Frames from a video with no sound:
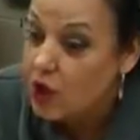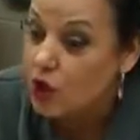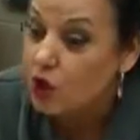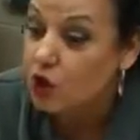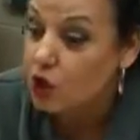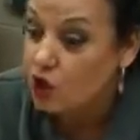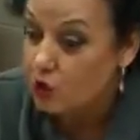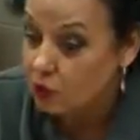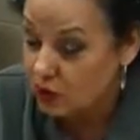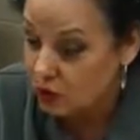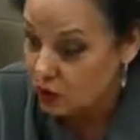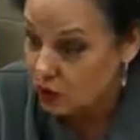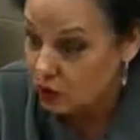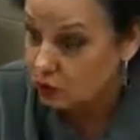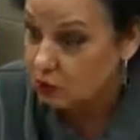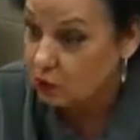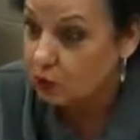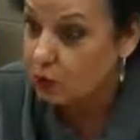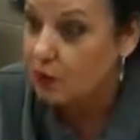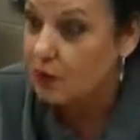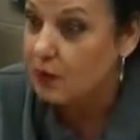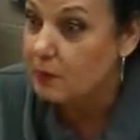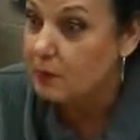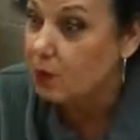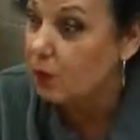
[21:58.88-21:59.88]
You can do
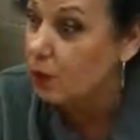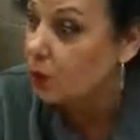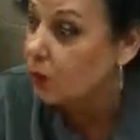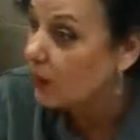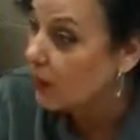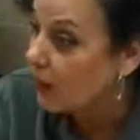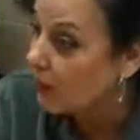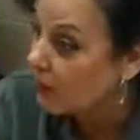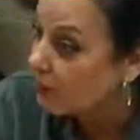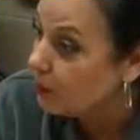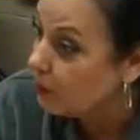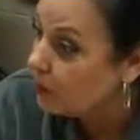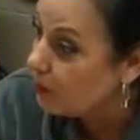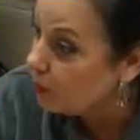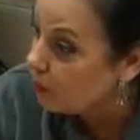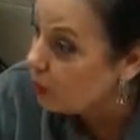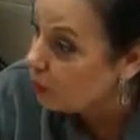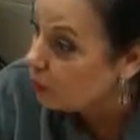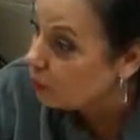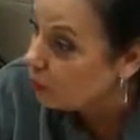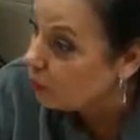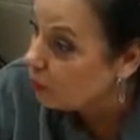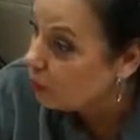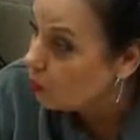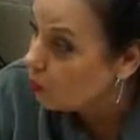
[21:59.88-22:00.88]
3 more when I put it
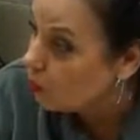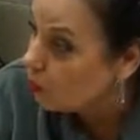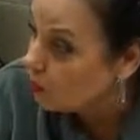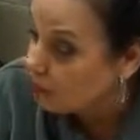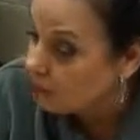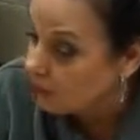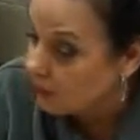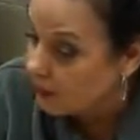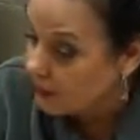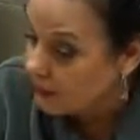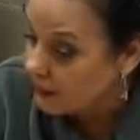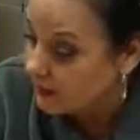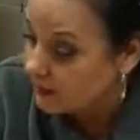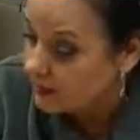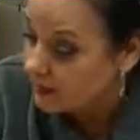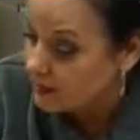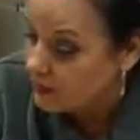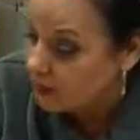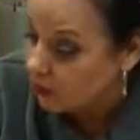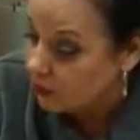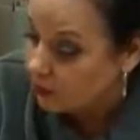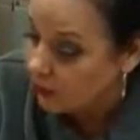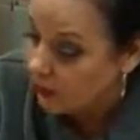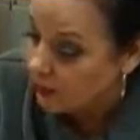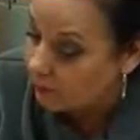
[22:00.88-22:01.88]
on your work plan. So
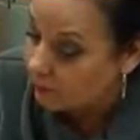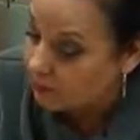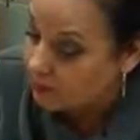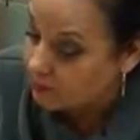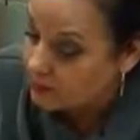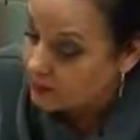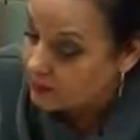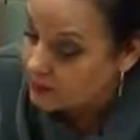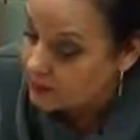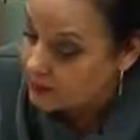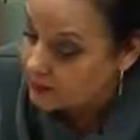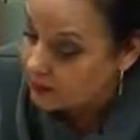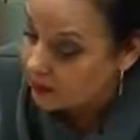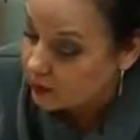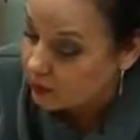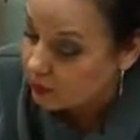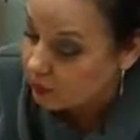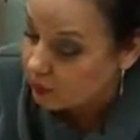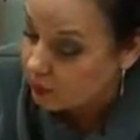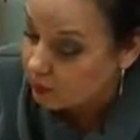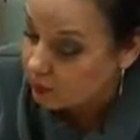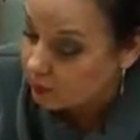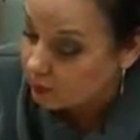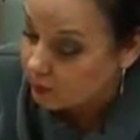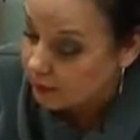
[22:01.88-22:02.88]
when I put this on your
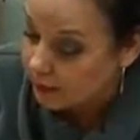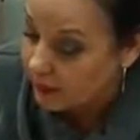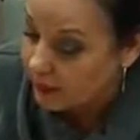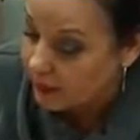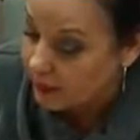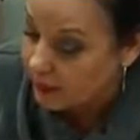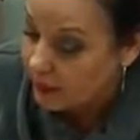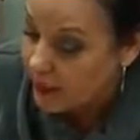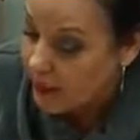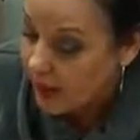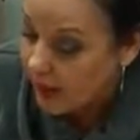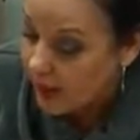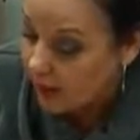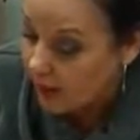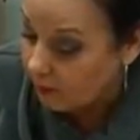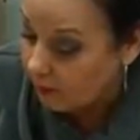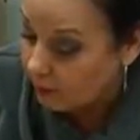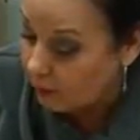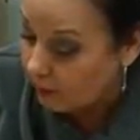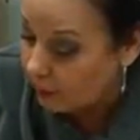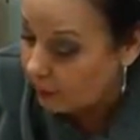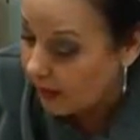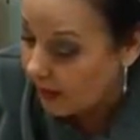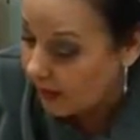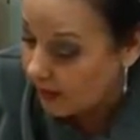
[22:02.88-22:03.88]
work plan, I'm going to